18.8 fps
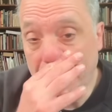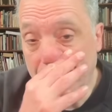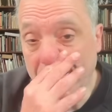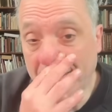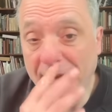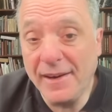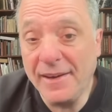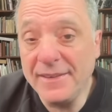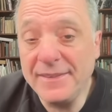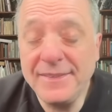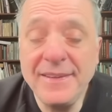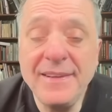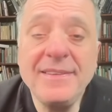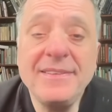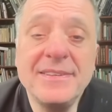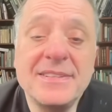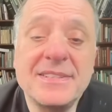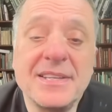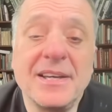then I
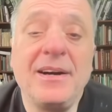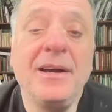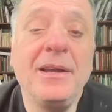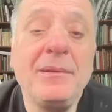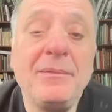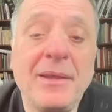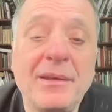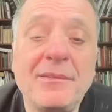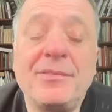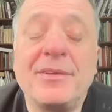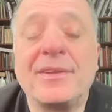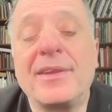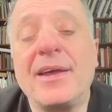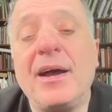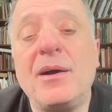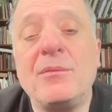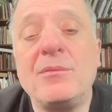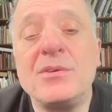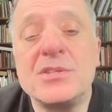think the timing for
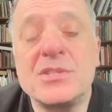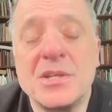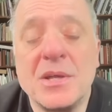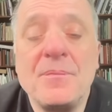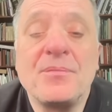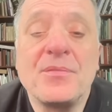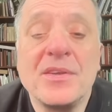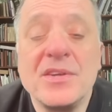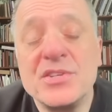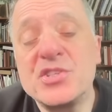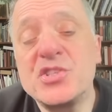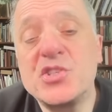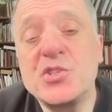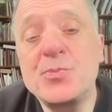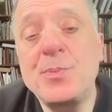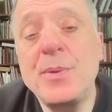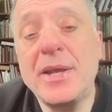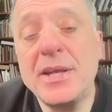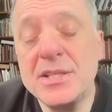that was
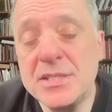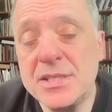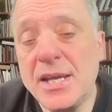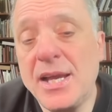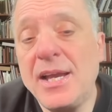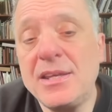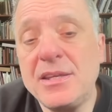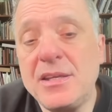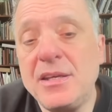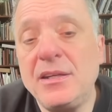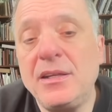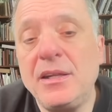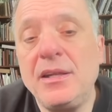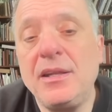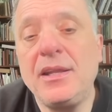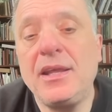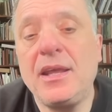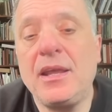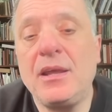
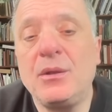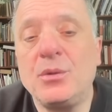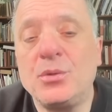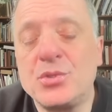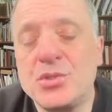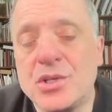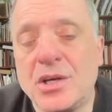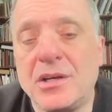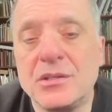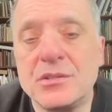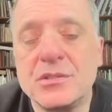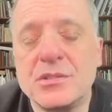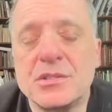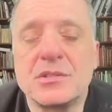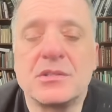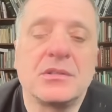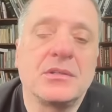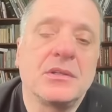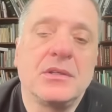spectacularly
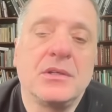ill-judged.